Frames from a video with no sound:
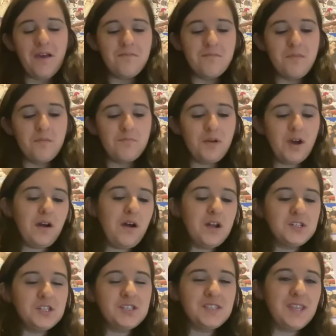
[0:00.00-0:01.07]
But I
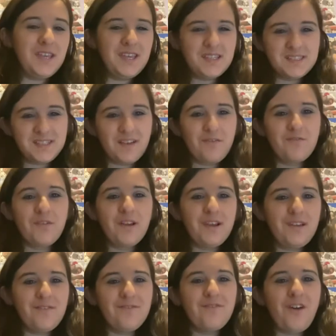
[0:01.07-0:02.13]
just think it's a really
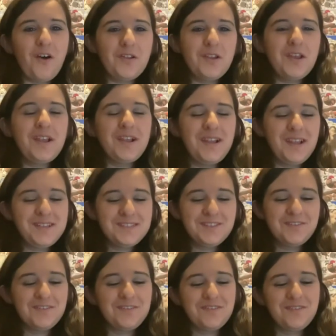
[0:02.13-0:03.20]
fun
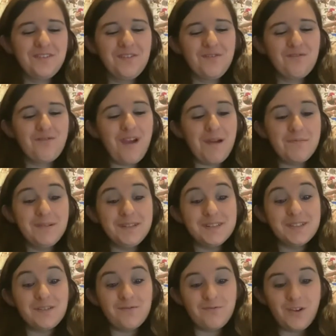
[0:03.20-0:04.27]
little rapids
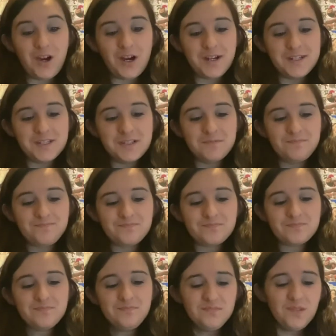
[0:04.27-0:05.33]
ride.
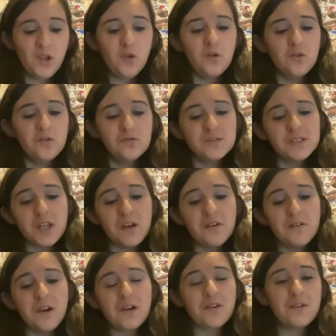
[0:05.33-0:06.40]
Also,
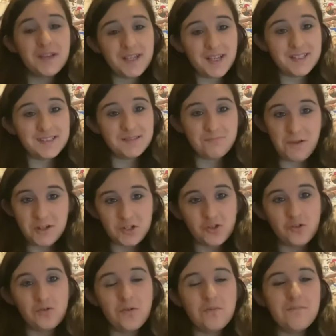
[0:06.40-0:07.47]
a quick
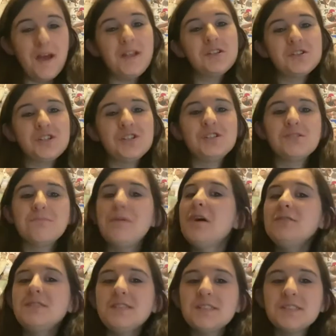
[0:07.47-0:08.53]
special mention to
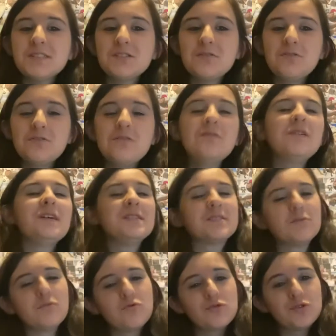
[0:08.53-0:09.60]
Boating School. It's a
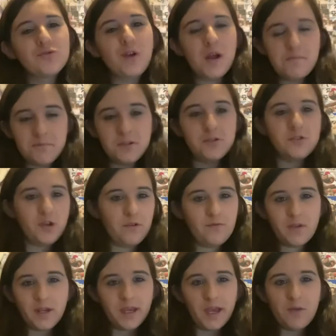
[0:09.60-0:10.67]
water ride, but you don't
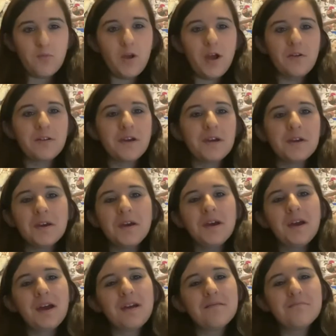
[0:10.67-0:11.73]
really get wet on it.
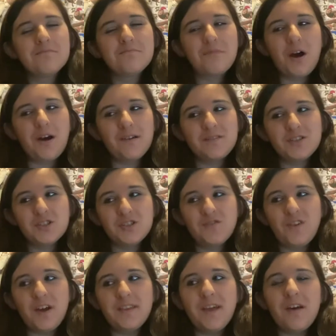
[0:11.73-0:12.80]
But I just
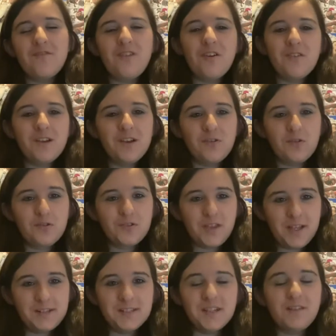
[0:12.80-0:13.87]
find that a very
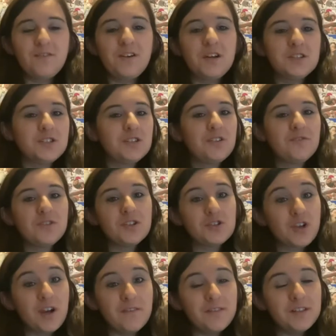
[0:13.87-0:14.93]
authentic version of the
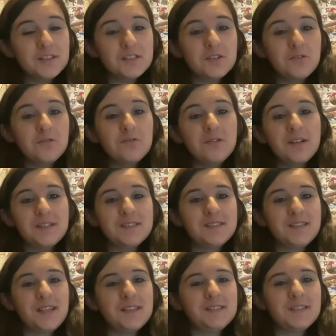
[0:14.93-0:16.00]
driving school, as
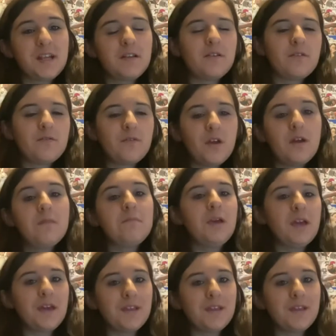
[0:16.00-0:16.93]
instead of being in a